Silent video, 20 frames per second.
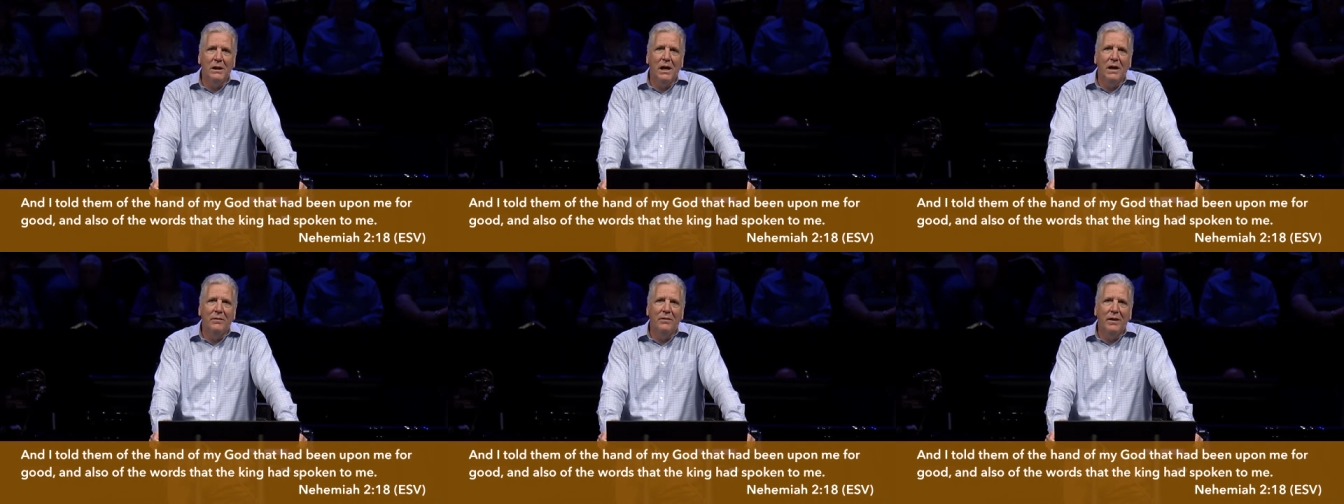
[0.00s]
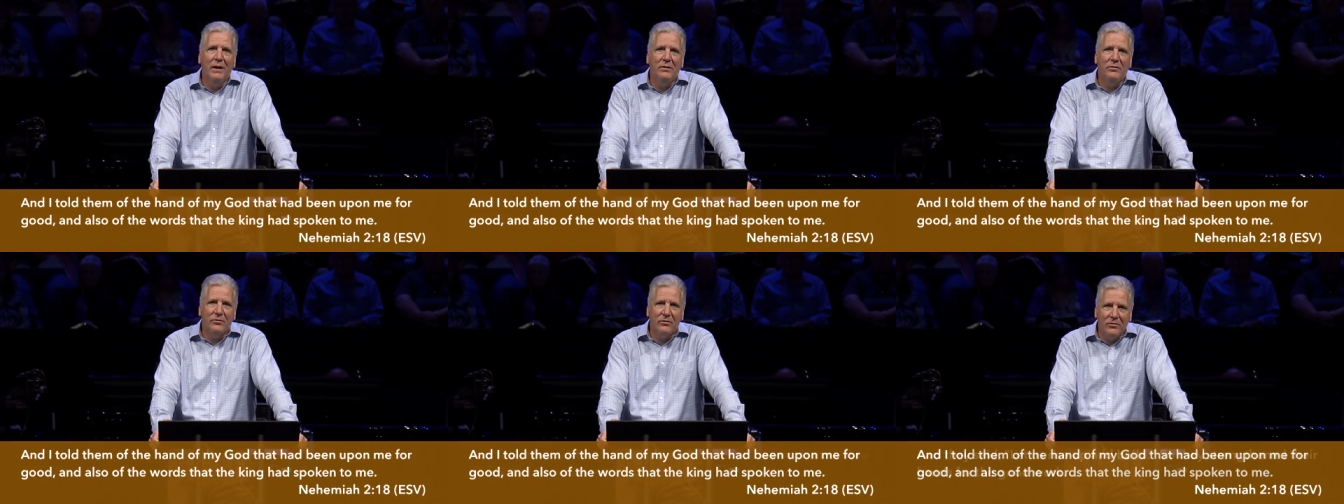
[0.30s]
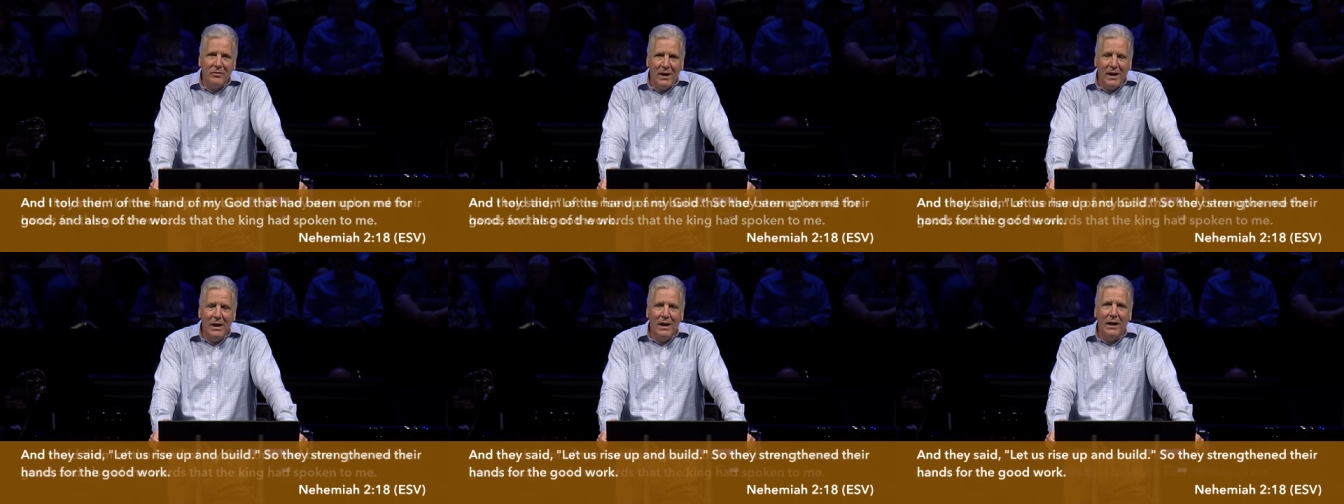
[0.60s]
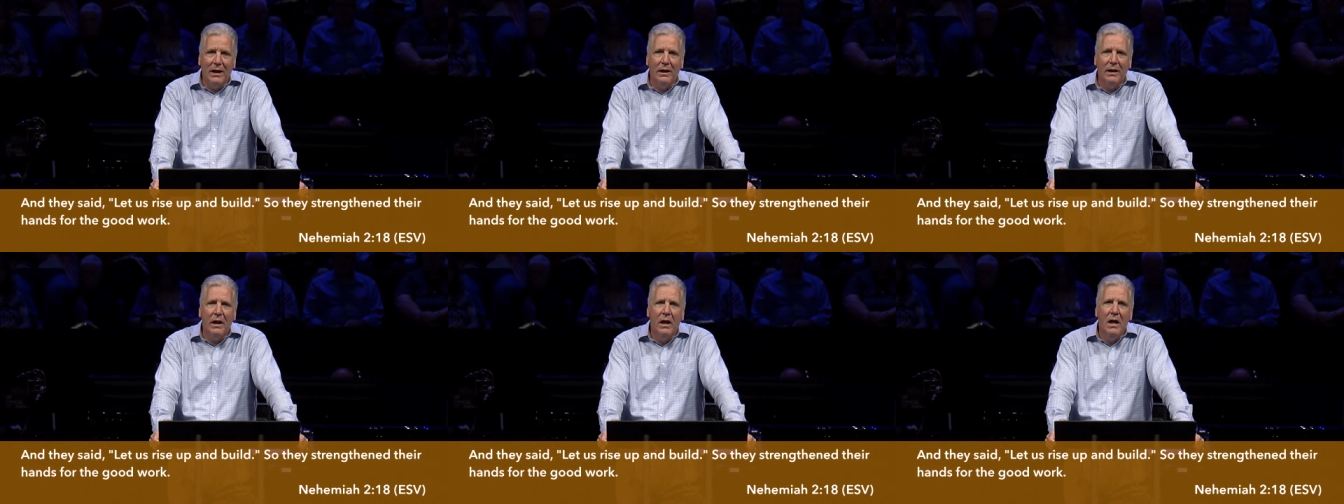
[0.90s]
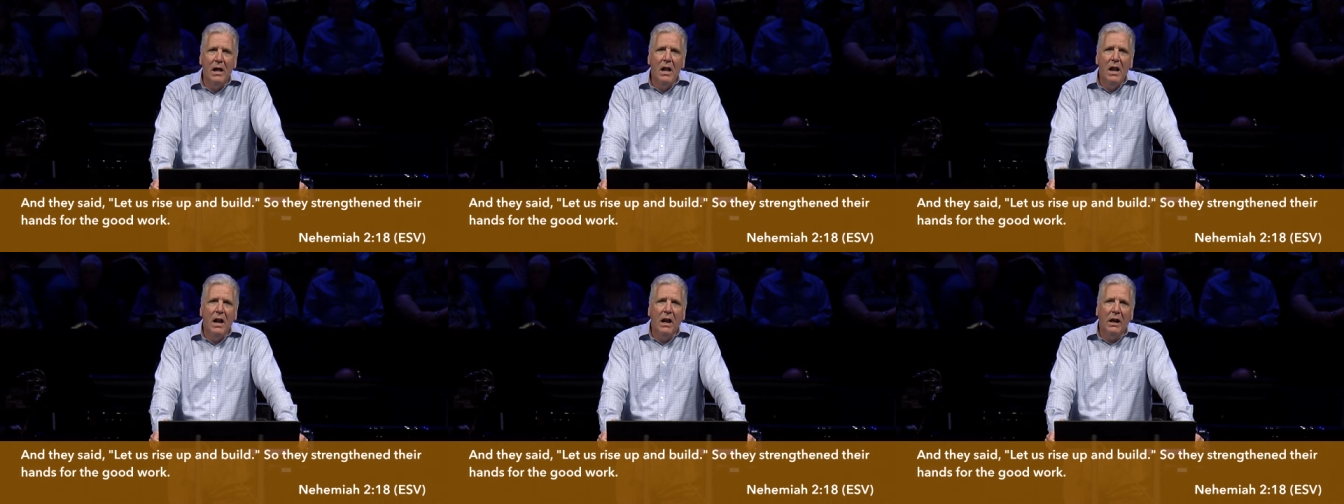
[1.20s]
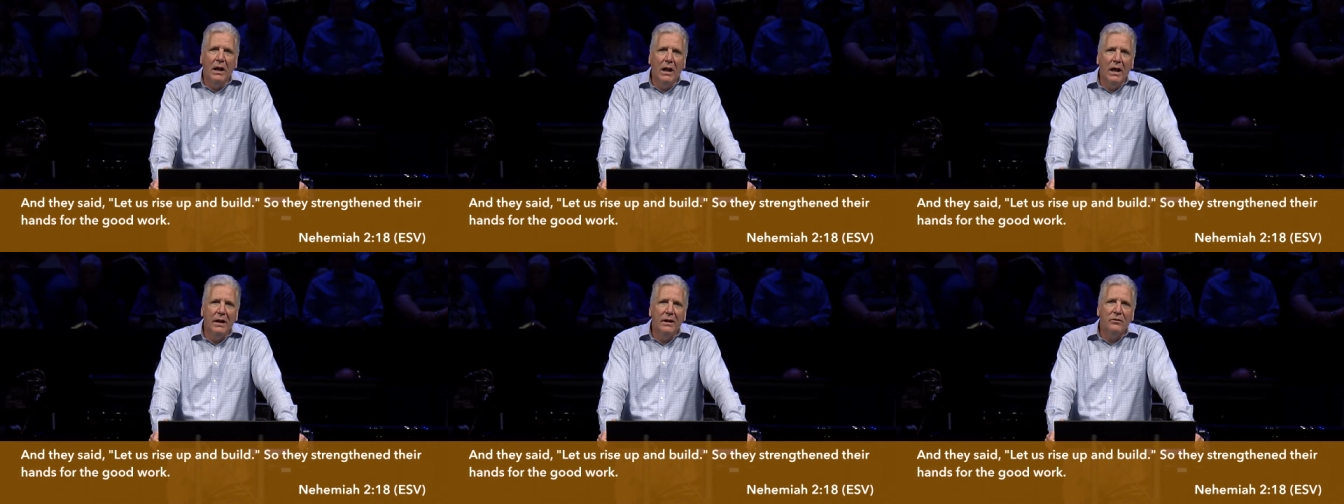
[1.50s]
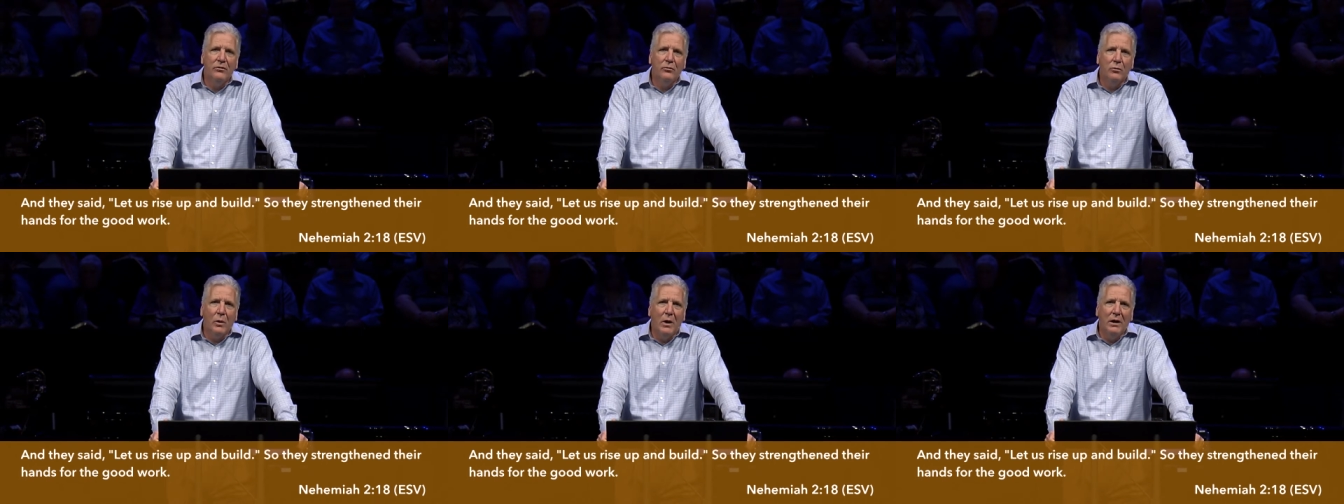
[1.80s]
And they said, Let
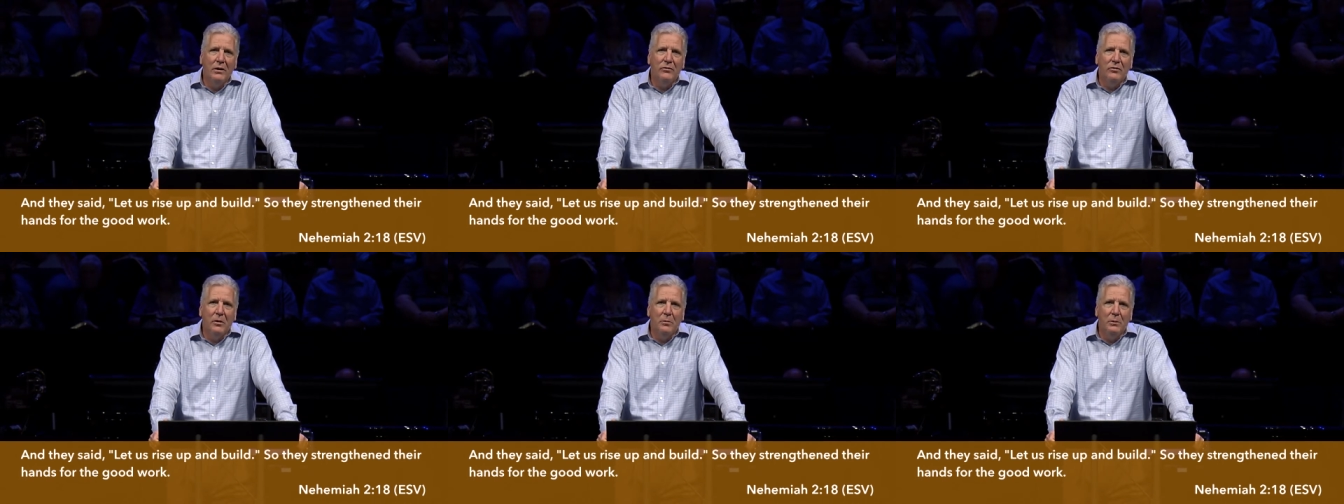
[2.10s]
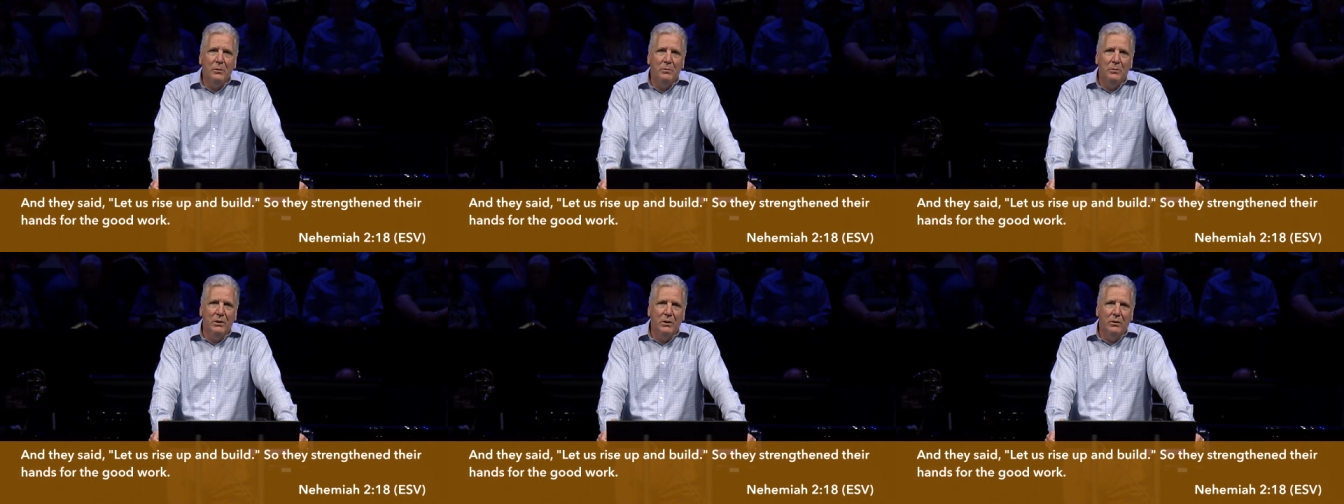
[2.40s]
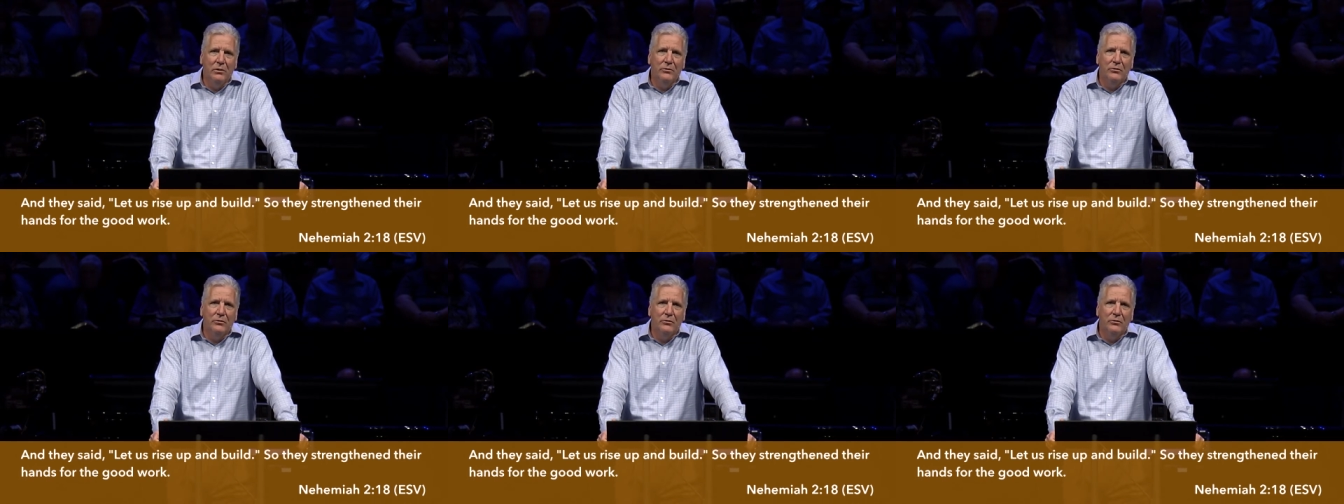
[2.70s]
us rise up and build.